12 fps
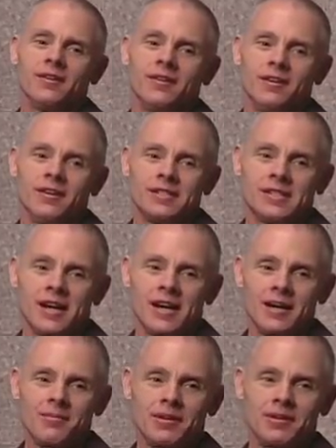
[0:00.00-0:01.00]
a
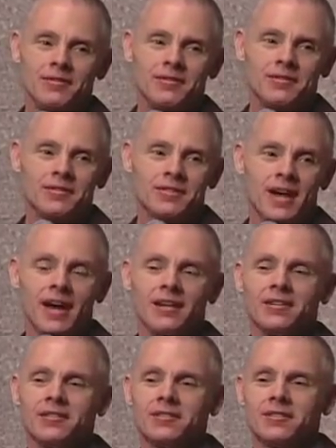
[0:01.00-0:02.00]
time of
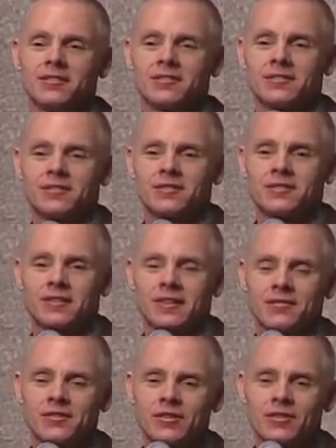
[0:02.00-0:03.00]
silence,
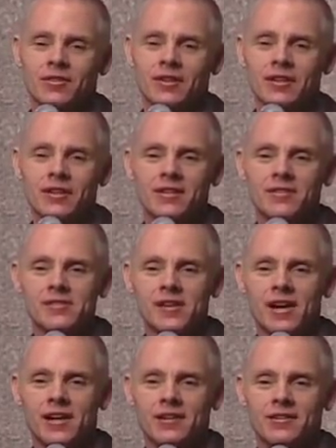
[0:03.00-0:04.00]
of just sitting in
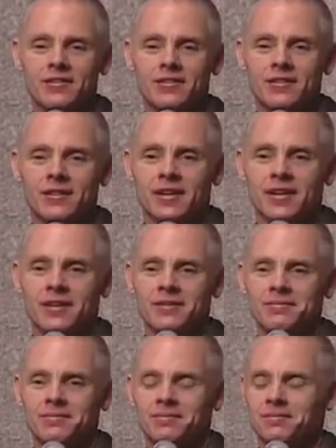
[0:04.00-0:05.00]
silence. And